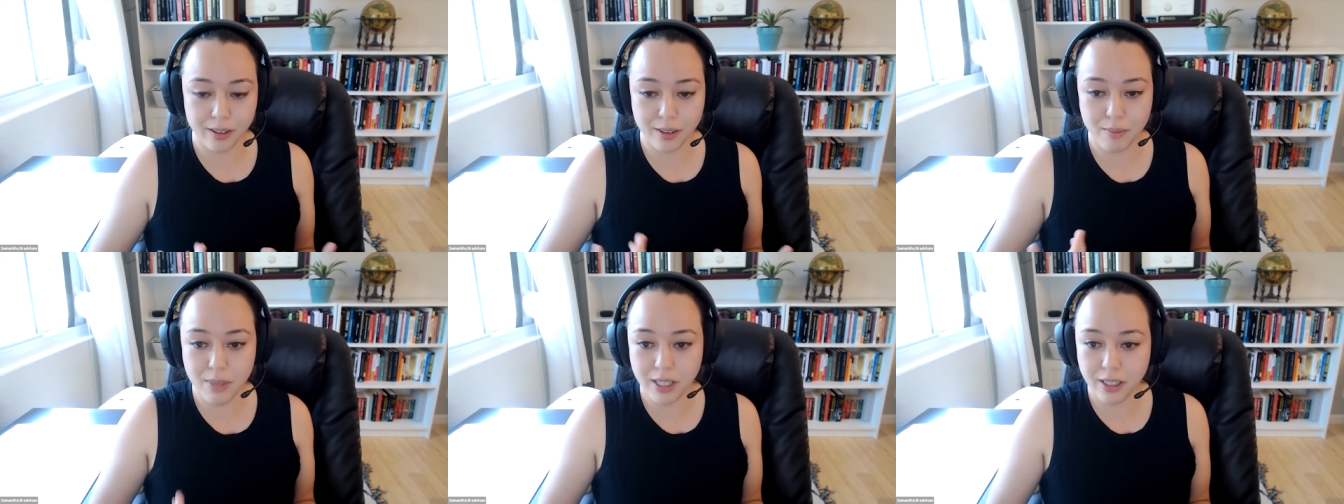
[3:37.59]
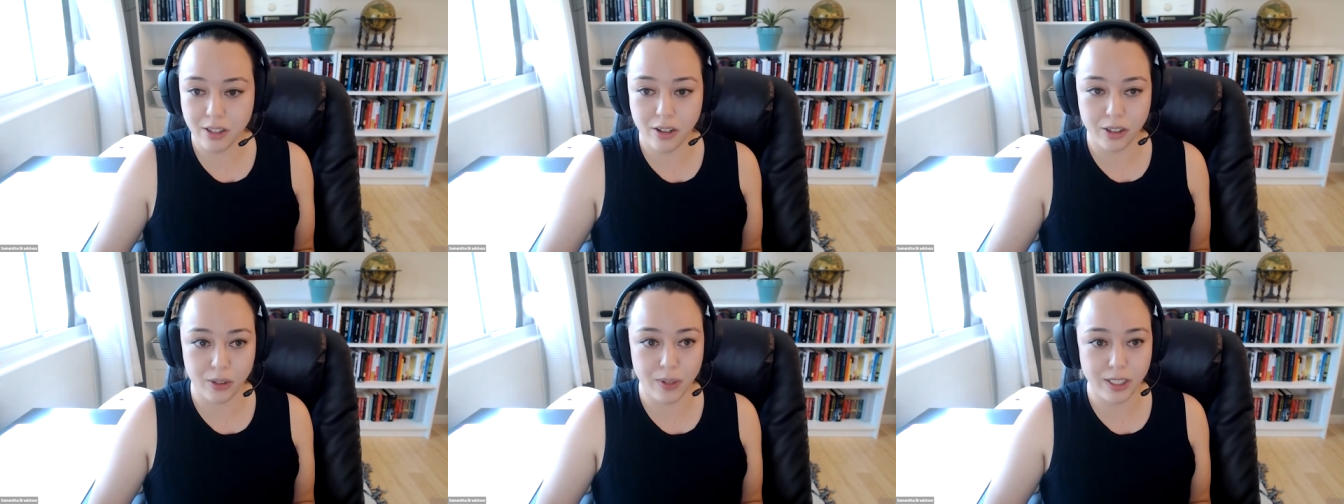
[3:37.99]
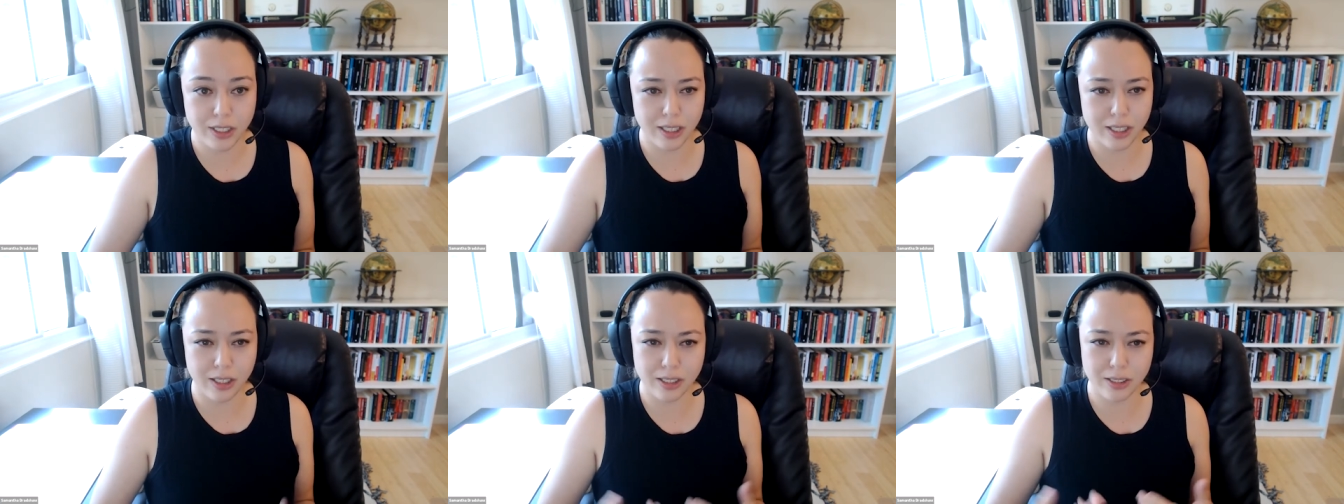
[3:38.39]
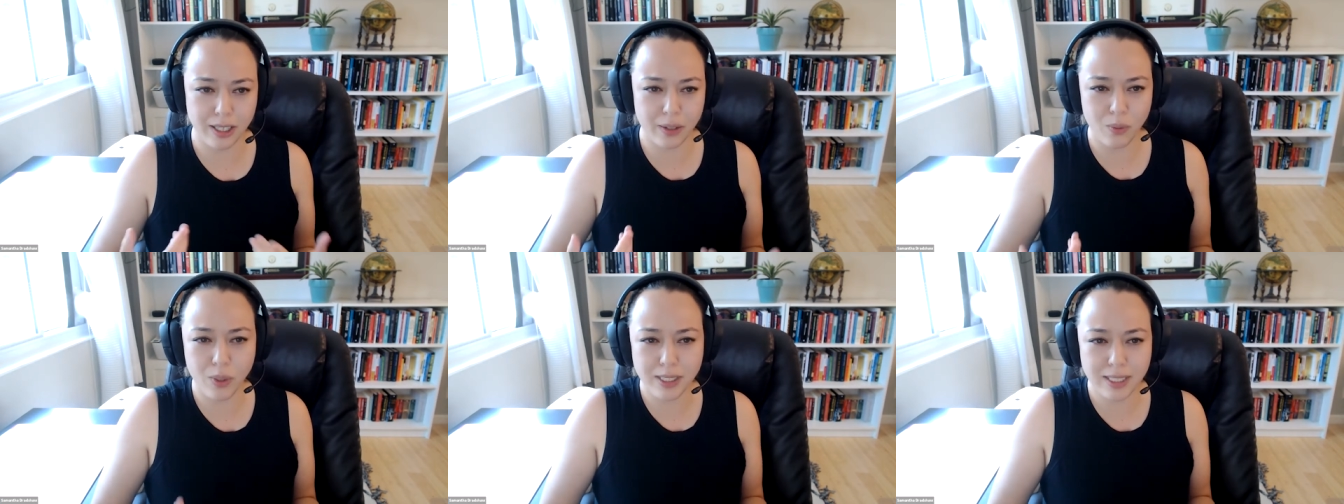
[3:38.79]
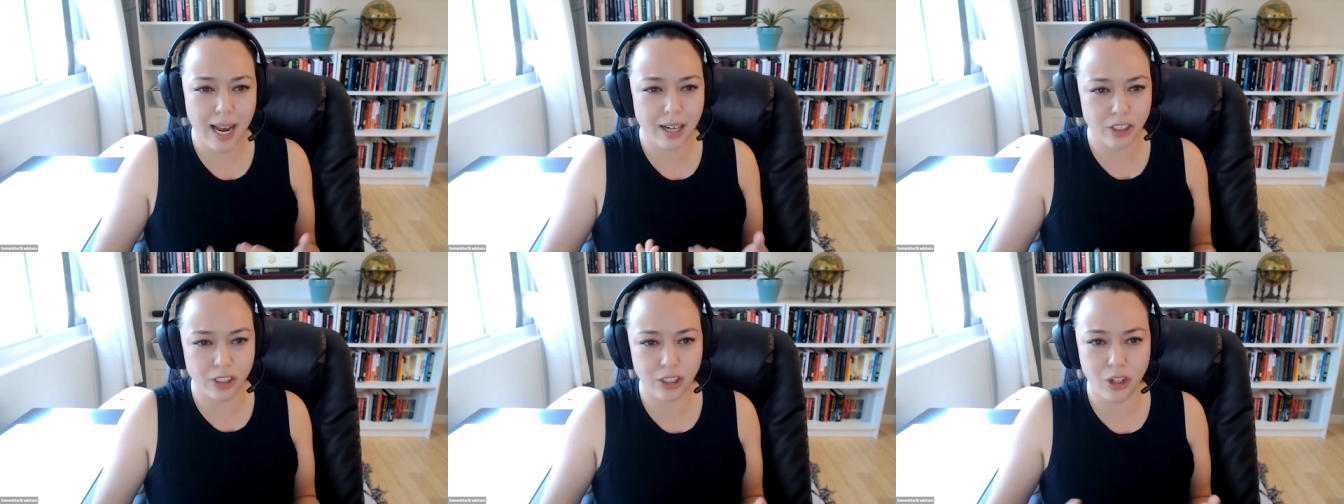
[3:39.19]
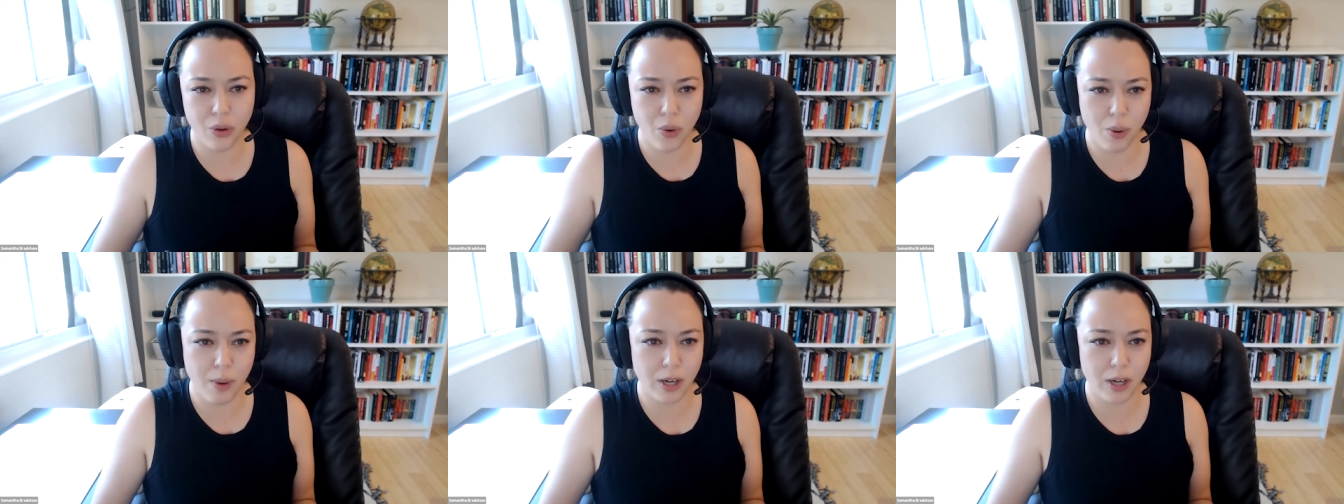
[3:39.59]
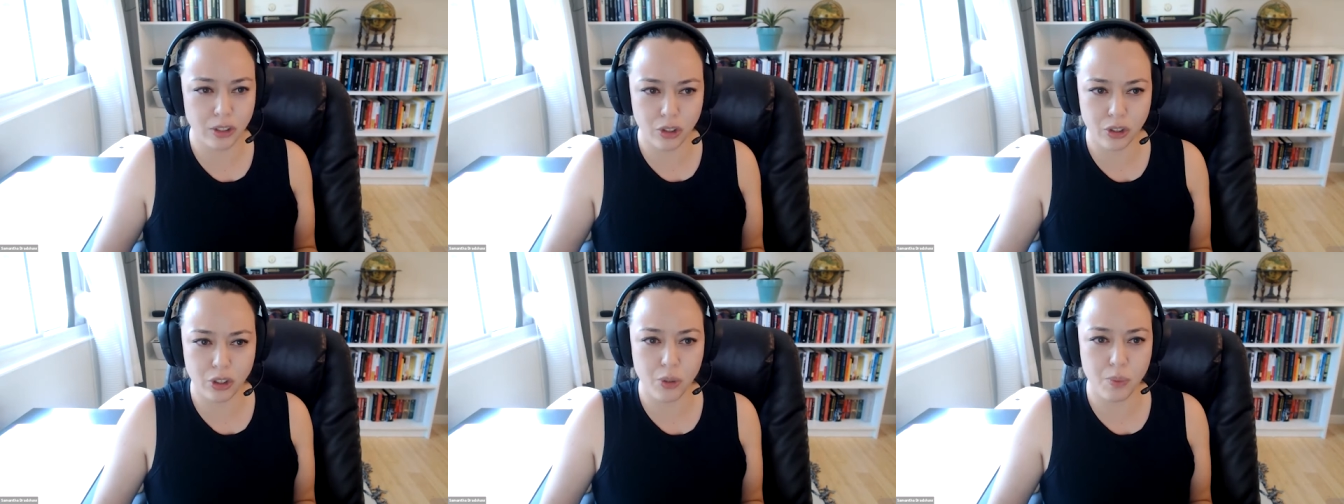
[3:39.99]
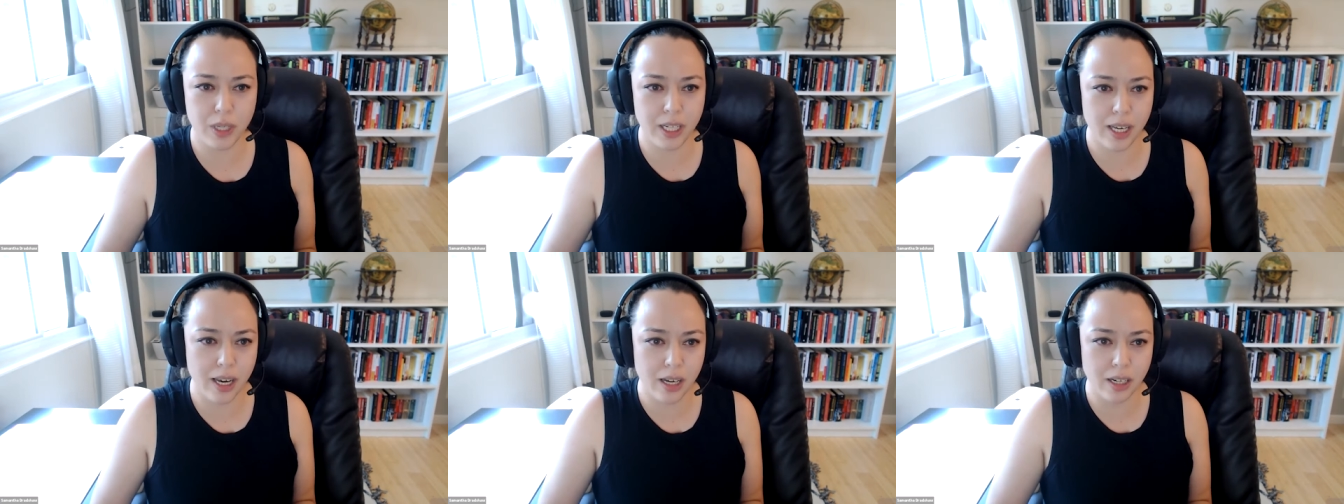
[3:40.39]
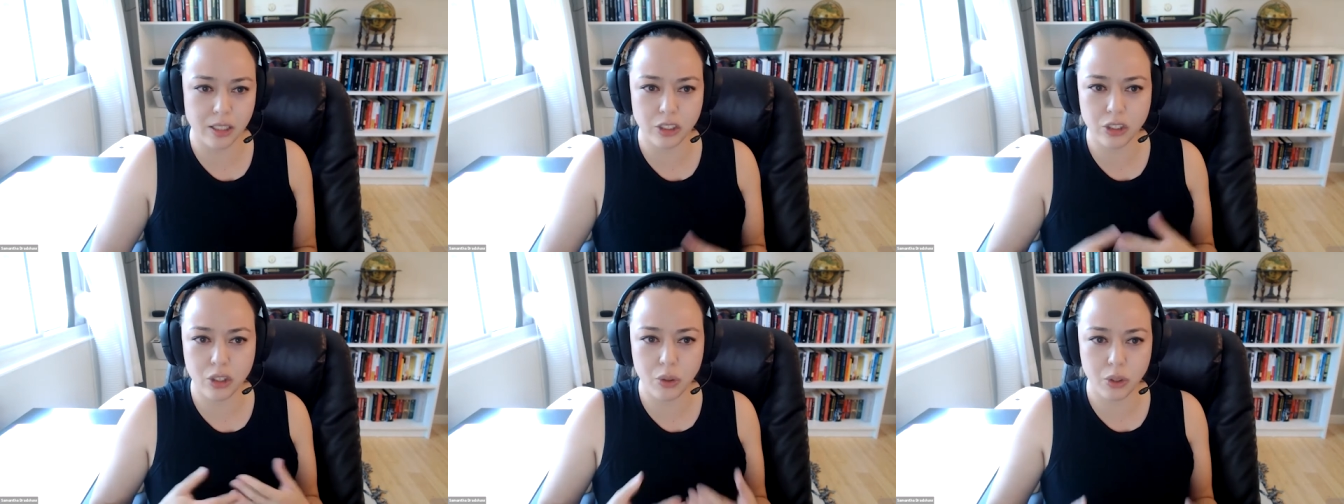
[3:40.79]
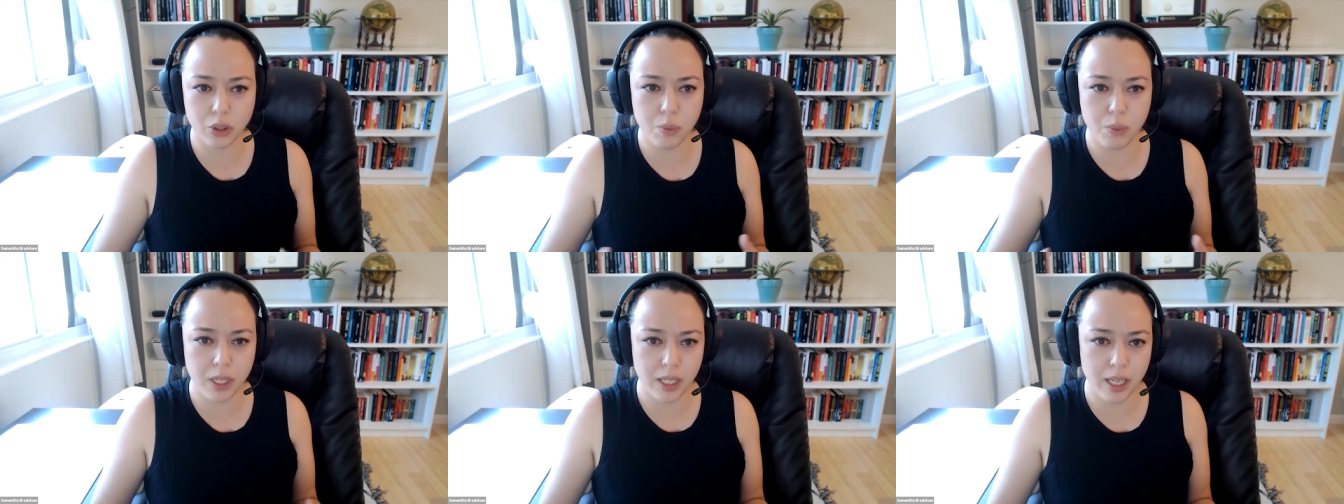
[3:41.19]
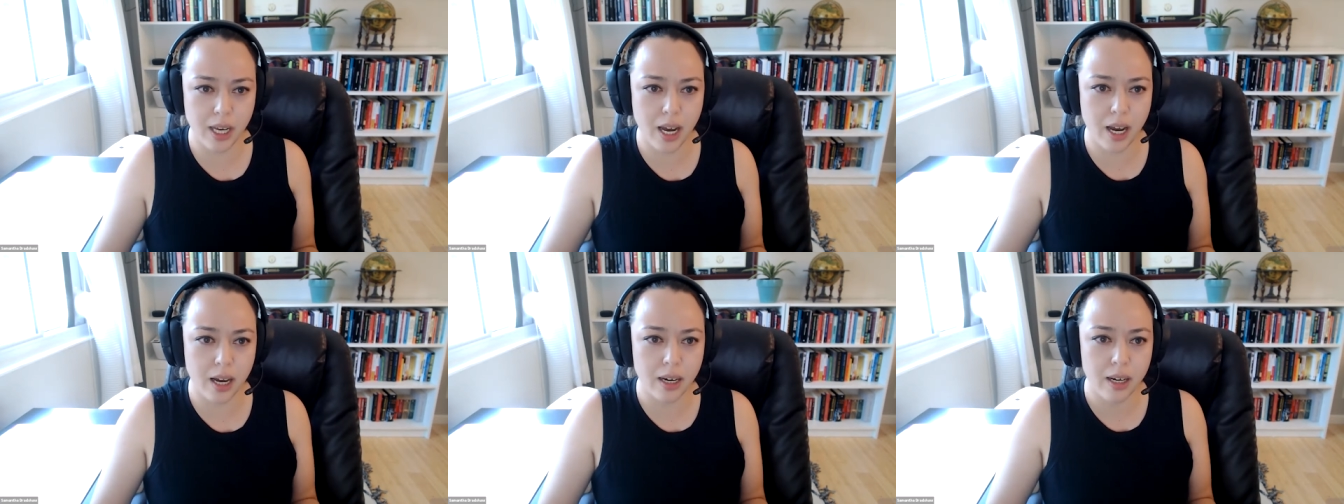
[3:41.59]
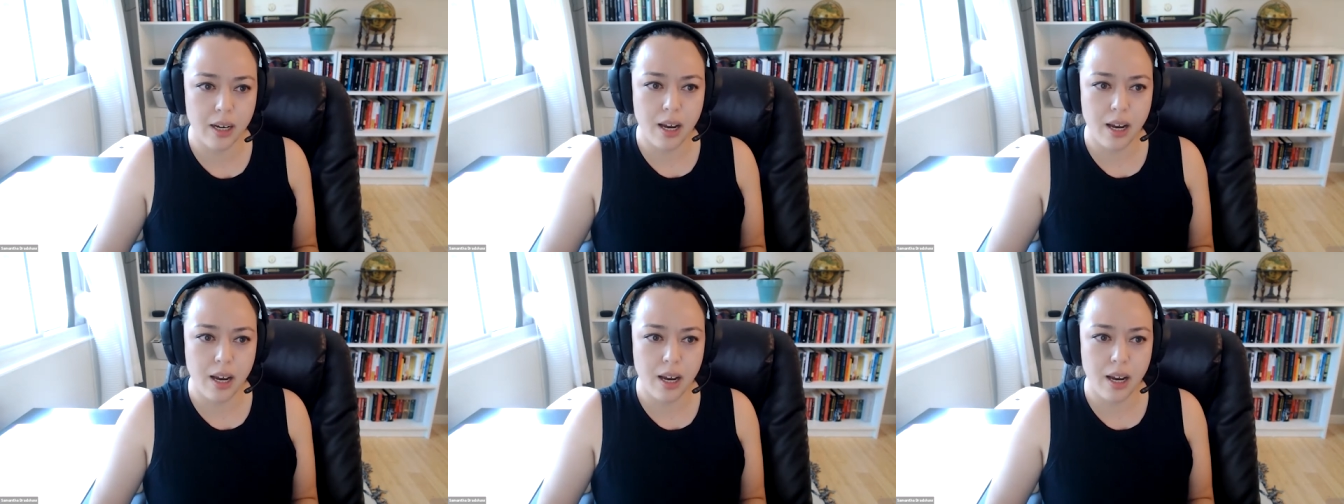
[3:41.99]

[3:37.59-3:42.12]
the million dollar question here is like what's actually new about social media and is social media